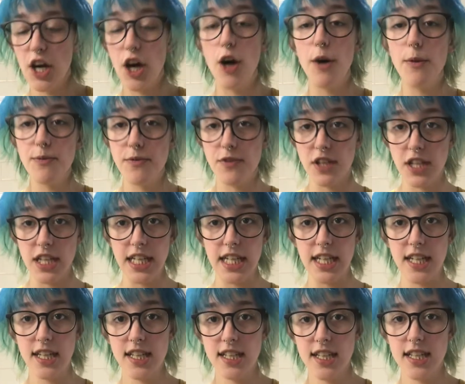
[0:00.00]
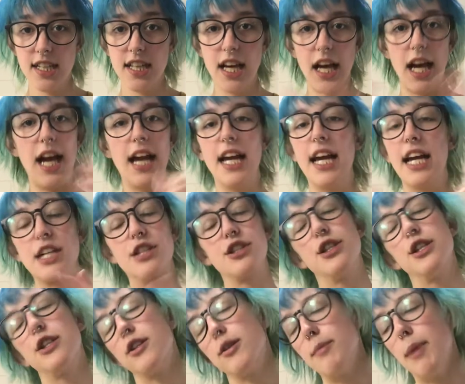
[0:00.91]
Hopefully, I
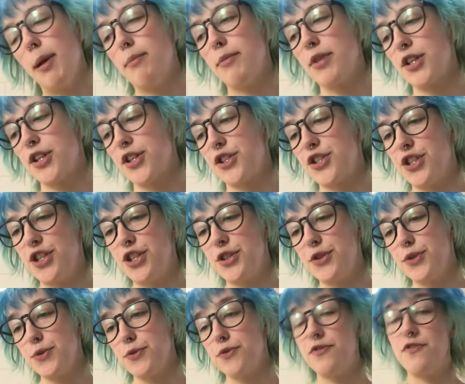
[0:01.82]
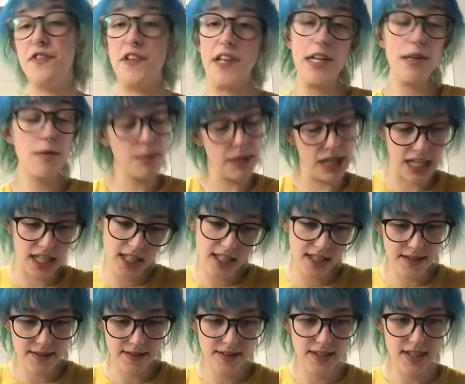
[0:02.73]
actually remember to film it
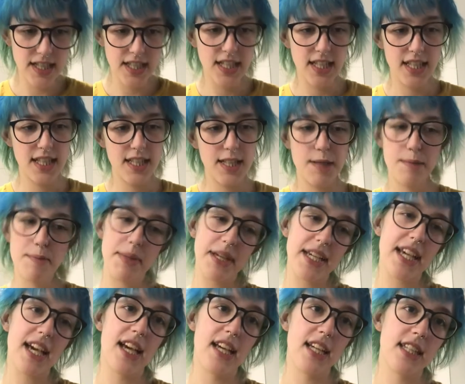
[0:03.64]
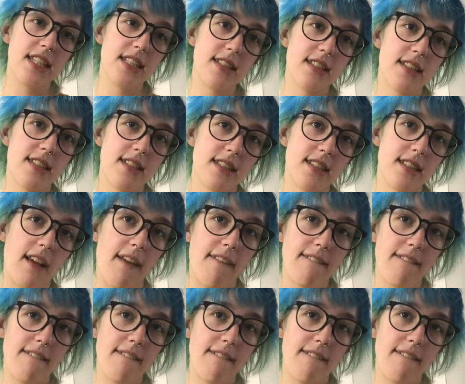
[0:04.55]
because.